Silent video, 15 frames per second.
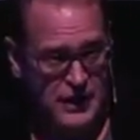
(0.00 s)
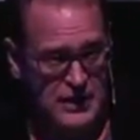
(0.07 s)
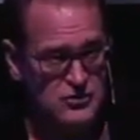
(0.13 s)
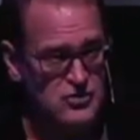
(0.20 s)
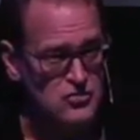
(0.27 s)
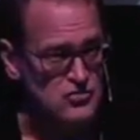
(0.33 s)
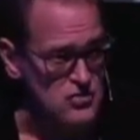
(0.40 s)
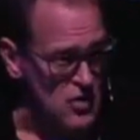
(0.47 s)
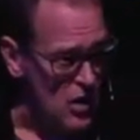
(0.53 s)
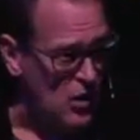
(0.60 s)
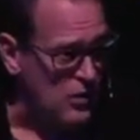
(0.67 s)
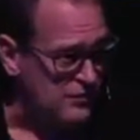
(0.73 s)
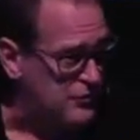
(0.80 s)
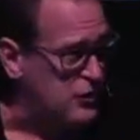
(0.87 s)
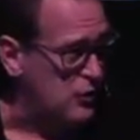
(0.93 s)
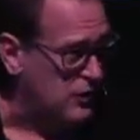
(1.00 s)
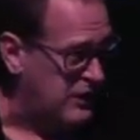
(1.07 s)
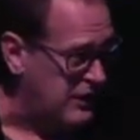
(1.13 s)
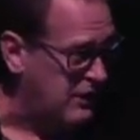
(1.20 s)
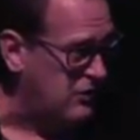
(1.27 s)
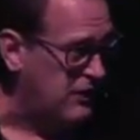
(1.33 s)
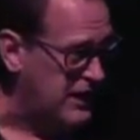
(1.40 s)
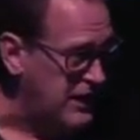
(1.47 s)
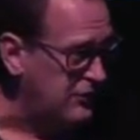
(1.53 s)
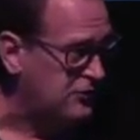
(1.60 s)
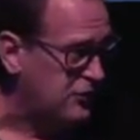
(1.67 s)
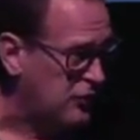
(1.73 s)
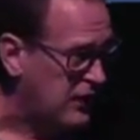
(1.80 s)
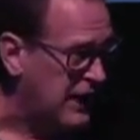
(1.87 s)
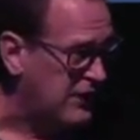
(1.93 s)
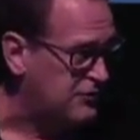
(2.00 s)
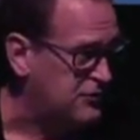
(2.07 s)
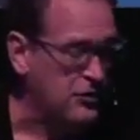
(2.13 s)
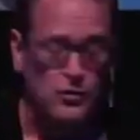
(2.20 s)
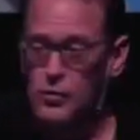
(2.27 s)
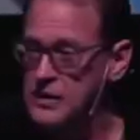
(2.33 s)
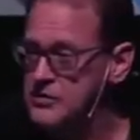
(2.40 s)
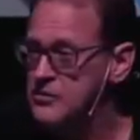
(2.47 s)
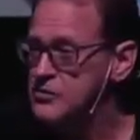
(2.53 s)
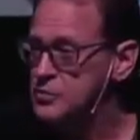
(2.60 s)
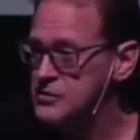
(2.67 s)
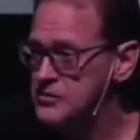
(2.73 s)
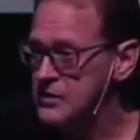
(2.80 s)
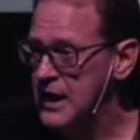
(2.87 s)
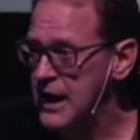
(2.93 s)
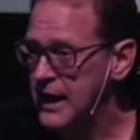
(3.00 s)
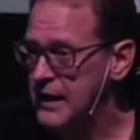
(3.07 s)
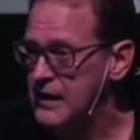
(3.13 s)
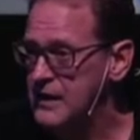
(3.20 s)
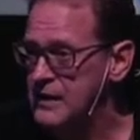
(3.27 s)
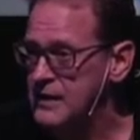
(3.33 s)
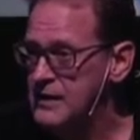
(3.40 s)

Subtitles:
And you know, if you were here at Easter last year, what this was like.